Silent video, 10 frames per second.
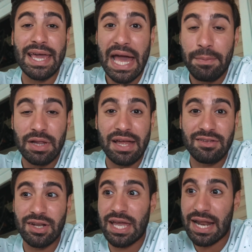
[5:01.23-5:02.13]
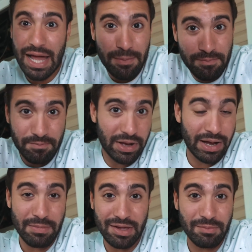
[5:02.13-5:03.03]
capitalize on it, and
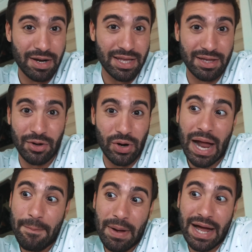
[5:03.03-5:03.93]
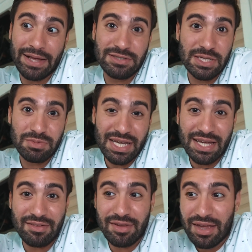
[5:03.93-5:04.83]
I make money, or I buy cheap
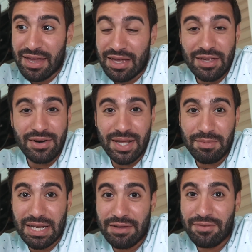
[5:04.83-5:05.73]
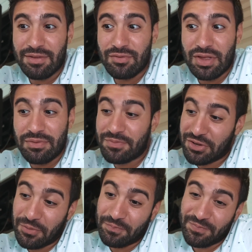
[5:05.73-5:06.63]
tickets. You know what I mean?
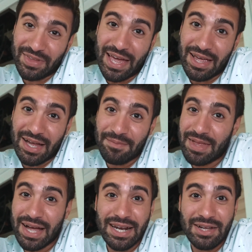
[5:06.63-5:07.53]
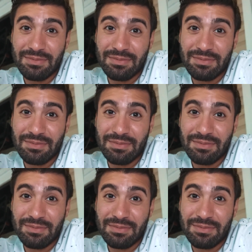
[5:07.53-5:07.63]
So, hey, I'm not going to